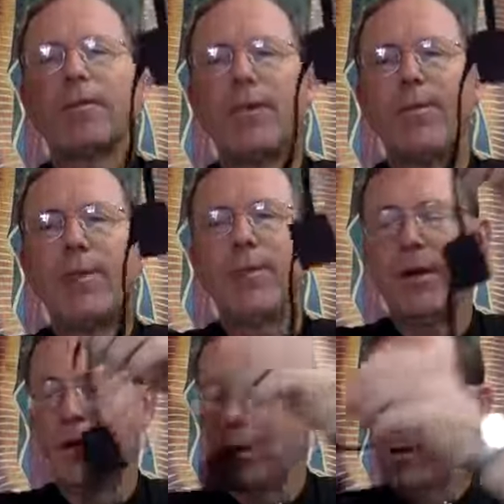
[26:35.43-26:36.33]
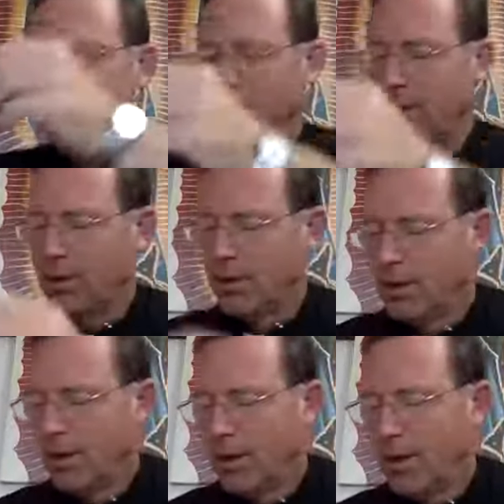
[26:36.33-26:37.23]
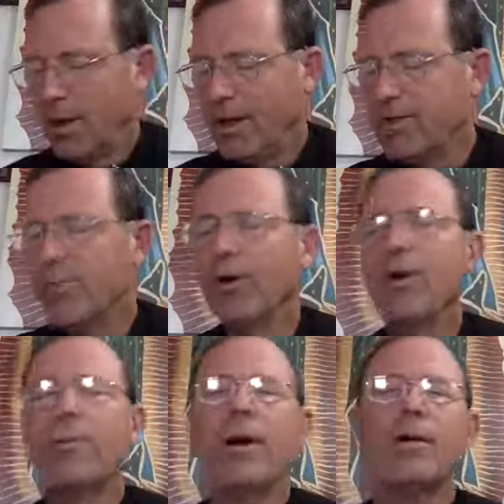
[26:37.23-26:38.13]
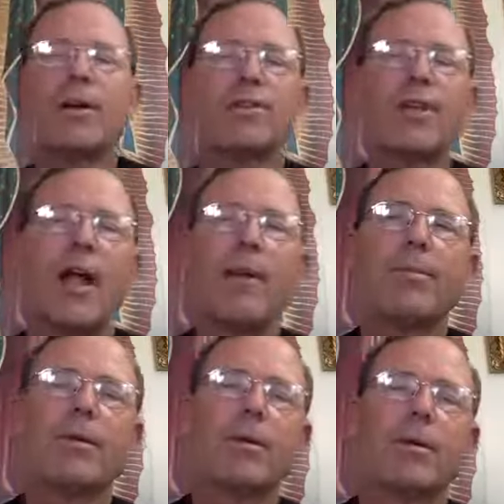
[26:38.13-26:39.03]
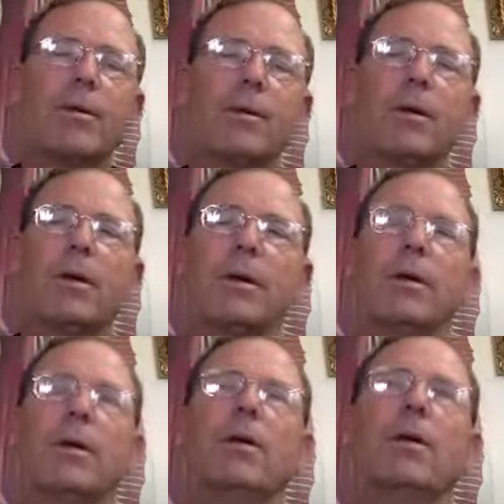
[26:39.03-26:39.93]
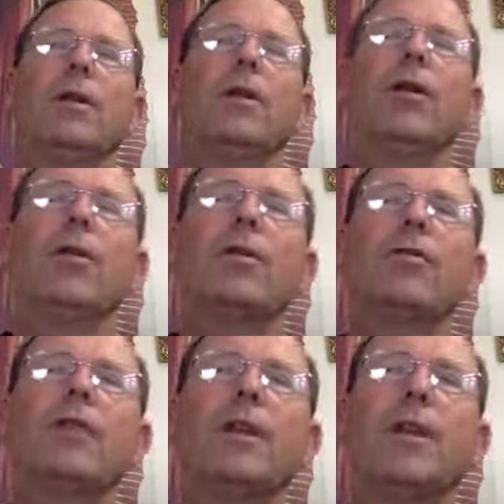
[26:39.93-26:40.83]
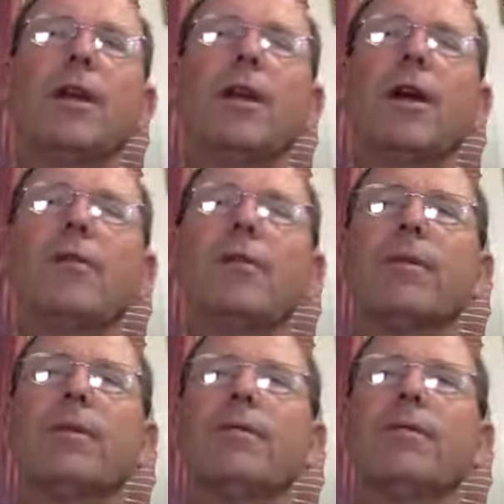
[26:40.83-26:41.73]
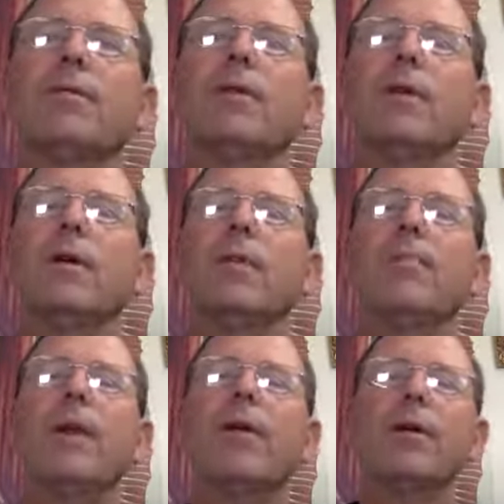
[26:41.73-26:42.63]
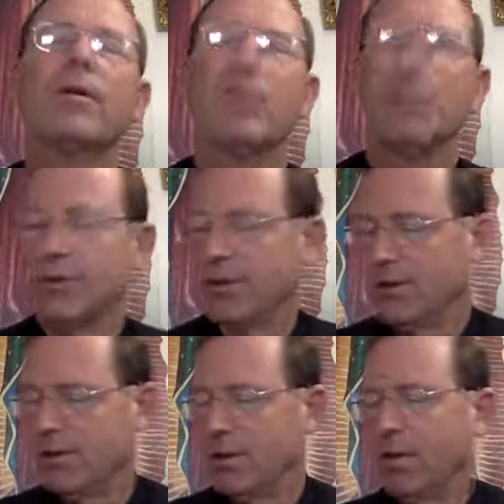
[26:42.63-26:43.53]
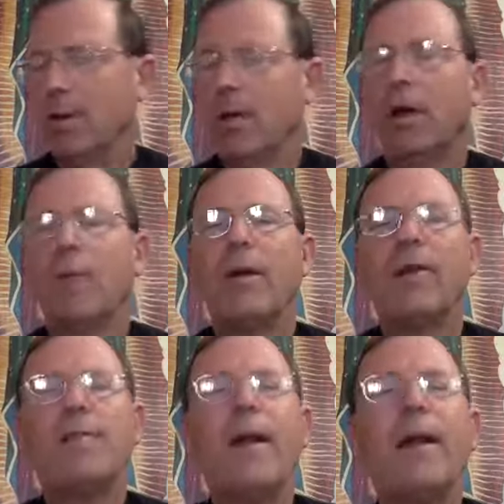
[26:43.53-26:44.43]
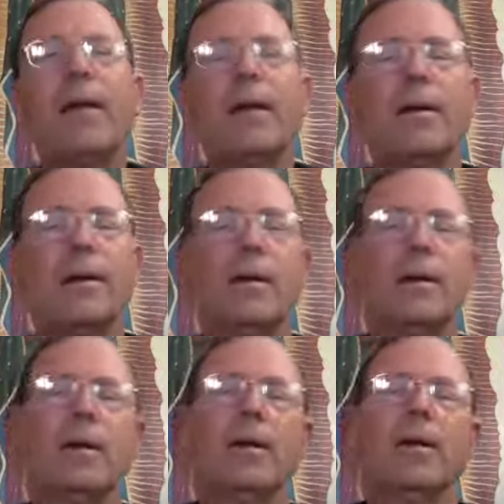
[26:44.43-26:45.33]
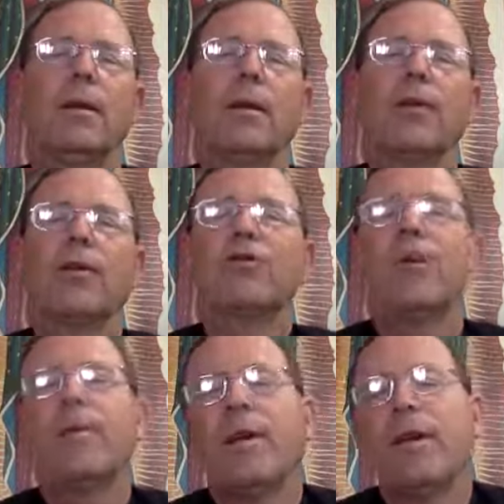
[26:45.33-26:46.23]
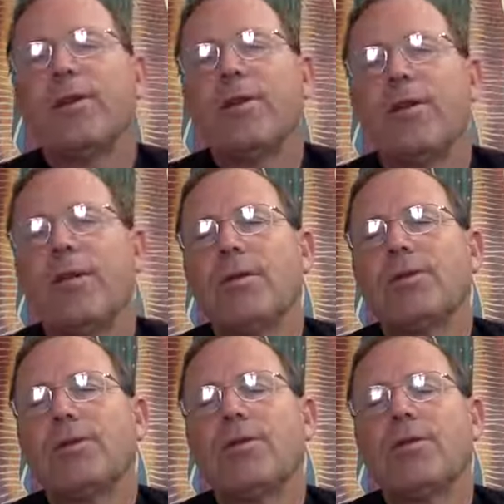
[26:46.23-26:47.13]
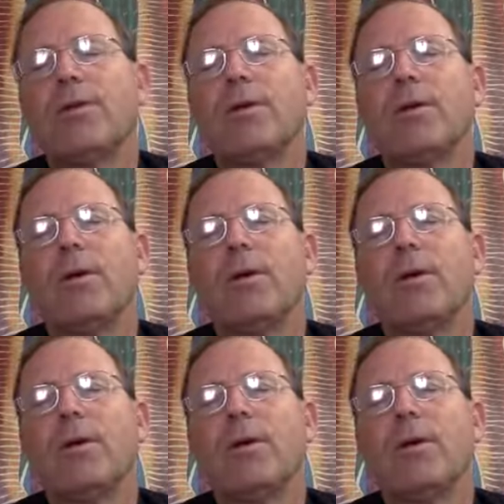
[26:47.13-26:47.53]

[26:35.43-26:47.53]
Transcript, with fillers: First Communion. And he spoke about the scapular, the origin, and a couple of miracles among many that are attributed to those who